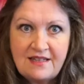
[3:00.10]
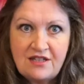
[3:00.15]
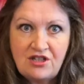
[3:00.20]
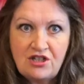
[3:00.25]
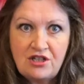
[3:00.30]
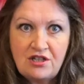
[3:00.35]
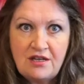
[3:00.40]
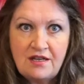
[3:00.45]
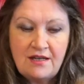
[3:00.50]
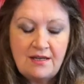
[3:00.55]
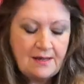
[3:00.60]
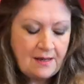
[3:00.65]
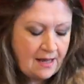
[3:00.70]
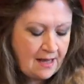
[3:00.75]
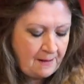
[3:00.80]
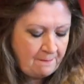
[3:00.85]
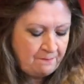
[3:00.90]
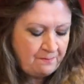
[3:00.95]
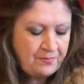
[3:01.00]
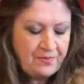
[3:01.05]
this year.
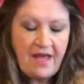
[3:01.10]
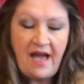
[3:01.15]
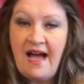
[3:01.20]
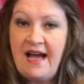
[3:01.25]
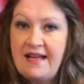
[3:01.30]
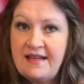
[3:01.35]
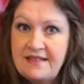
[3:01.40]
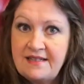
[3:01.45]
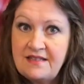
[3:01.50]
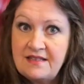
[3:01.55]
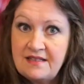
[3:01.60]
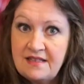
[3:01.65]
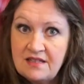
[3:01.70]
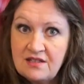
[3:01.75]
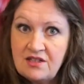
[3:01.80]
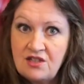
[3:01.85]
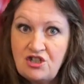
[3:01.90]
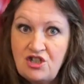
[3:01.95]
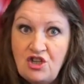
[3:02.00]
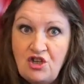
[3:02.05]
And there's
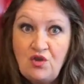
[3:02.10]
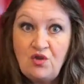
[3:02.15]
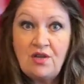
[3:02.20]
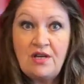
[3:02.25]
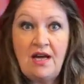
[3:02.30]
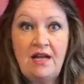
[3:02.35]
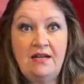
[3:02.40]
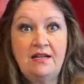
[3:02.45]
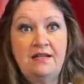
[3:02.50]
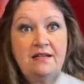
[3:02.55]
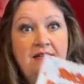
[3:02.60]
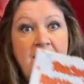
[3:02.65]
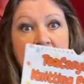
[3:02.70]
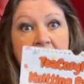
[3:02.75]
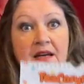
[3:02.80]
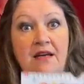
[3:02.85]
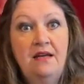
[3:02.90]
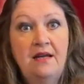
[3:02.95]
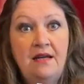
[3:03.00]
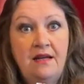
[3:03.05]
a new
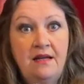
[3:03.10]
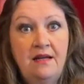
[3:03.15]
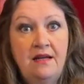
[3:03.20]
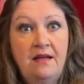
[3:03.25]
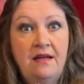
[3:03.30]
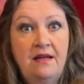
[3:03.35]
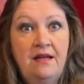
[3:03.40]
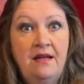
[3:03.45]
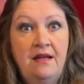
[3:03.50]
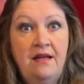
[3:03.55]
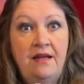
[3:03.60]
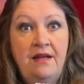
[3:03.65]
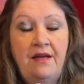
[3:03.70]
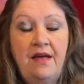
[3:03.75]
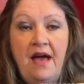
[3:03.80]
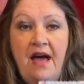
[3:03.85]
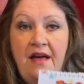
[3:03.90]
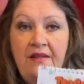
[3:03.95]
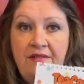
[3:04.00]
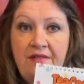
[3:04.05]
calendar,
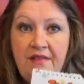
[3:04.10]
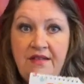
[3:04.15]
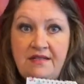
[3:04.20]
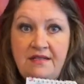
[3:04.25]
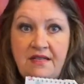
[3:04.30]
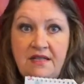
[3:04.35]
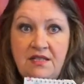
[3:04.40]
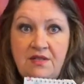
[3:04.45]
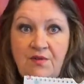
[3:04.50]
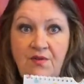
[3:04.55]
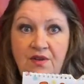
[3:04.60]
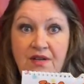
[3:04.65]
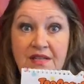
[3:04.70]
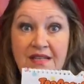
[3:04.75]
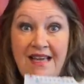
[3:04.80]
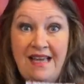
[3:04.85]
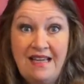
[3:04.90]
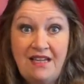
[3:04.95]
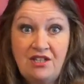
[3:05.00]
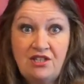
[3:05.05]
and this is for
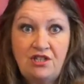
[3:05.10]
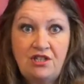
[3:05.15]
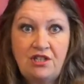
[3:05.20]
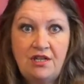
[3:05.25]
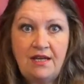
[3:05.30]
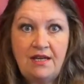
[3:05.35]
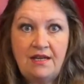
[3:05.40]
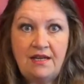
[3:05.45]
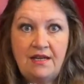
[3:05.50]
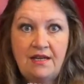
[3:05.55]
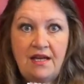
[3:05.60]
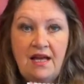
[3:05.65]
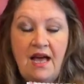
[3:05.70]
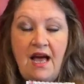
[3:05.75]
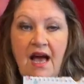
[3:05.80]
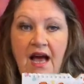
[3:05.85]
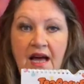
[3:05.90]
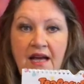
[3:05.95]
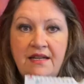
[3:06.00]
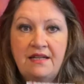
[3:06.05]
next year,
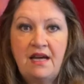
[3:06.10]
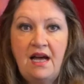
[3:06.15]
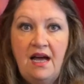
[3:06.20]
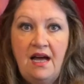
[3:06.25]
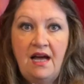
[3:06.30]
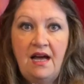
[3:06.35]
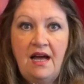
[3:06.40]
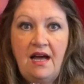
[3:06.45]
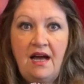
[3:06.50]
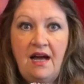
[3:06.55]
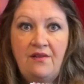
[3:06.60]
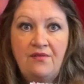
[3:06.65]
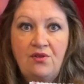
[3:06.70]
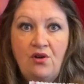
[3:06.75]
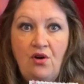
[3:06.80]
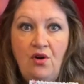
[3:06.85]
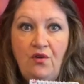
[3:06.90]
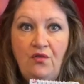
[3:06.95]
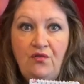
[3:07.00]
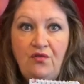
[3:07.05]
and I've
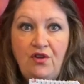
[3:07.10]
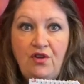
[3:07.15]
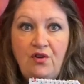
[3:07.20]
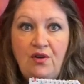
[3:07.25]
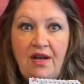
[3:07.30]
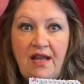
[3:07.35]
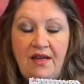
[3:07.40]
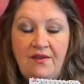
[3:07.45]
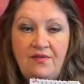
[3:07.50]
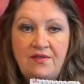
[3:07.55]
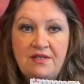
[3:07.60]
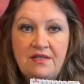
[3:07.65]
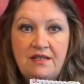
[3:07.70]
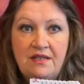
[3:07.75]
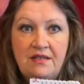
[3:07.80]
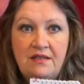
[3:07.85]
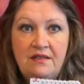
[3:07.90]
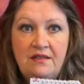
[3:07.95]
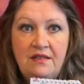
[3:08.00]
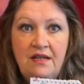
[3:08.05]
got a few left
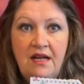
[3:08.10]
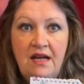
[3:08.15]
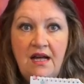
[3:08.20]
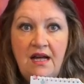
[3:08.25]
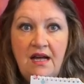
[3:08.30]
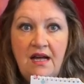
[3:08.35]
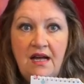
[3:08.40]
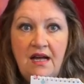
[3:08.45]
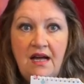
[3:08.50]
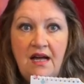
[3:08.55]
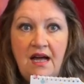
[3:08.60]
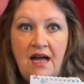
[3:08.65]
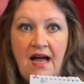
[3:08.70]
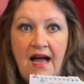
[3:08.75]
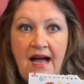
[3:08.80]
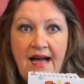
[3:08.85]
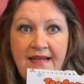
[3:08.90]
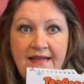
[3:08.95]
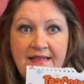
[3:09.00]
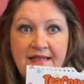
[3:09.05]
still,
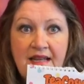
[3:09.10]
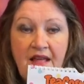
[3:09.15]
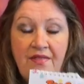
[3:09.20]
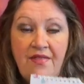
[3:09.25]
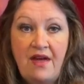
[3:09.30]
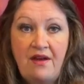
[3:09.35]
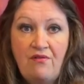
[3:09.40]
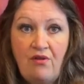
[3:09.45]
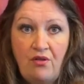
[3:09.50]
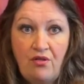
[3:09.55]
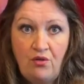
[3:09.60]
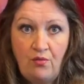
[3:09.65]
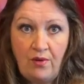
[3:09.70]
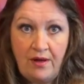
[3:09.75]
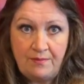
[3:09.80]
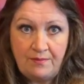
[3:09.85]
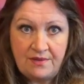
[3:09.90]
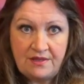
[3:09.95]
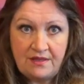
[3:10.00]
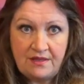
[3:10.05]
and they're on the
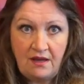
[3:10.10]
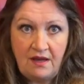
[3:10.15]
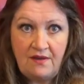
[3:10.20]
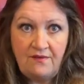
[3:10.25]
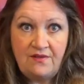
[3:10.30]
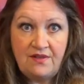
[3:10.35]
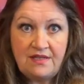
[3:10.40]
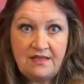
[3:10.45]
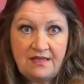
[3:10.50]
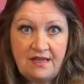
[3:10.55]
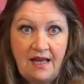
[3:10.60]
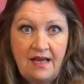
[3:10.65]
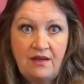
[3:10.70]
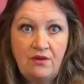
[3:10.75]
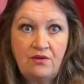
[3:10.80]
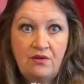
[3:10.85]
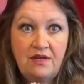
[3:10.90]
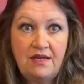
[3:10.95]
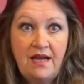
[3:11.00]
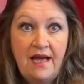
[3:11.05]
website for sale
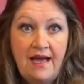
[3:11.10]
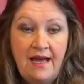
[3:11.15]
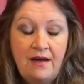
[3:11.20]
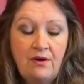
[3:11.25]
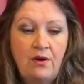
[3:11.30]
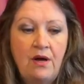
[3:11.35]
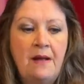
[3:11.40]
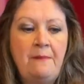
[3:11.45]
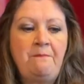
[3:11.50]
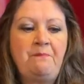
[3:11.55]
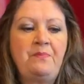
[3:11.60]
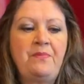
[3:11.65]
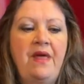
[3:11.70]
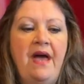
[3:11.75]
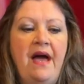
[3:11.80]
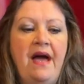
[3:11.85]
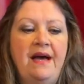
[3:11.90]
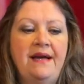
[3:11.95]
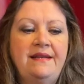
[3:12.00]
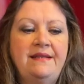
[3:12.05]
now.
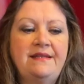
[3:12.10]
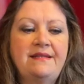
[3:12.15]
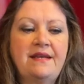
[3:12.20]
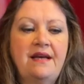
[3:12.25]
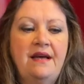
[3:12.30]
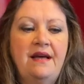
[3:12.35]
And